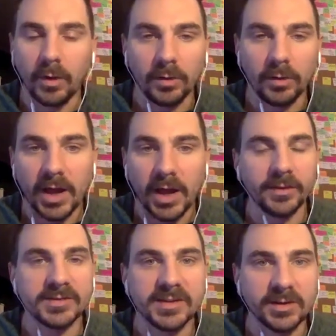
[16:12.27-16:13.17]
A lot of
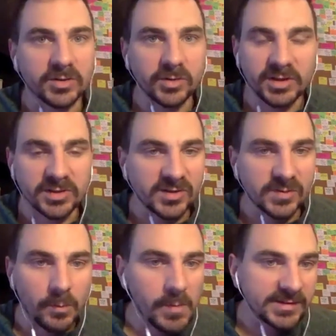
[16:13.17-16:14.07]
this industry is just
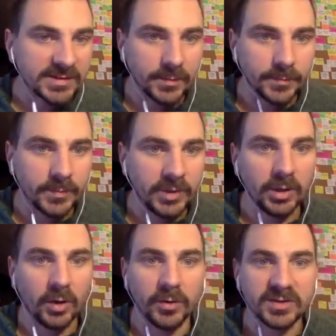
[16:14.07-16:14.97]
momentum, you
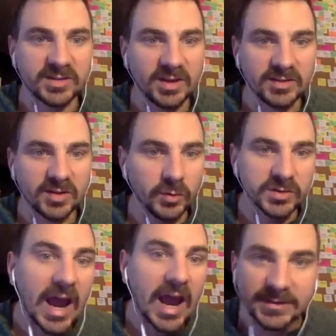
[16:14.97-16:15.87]
know, it's who's
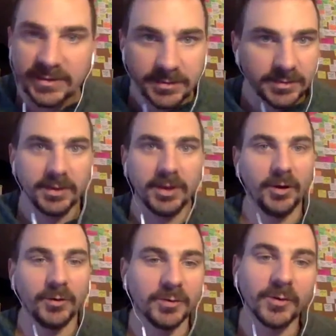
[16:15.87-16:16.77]
hot, you
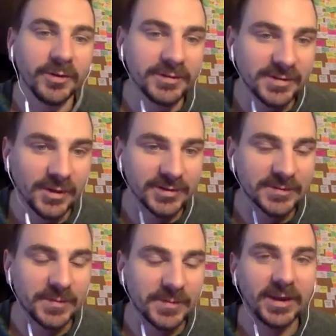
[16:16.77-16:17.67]
know, so to
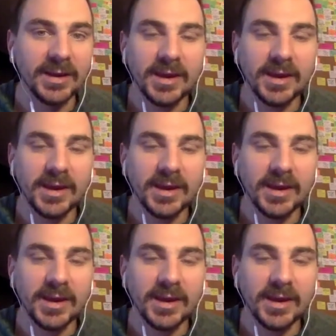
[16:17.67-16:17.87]
speak.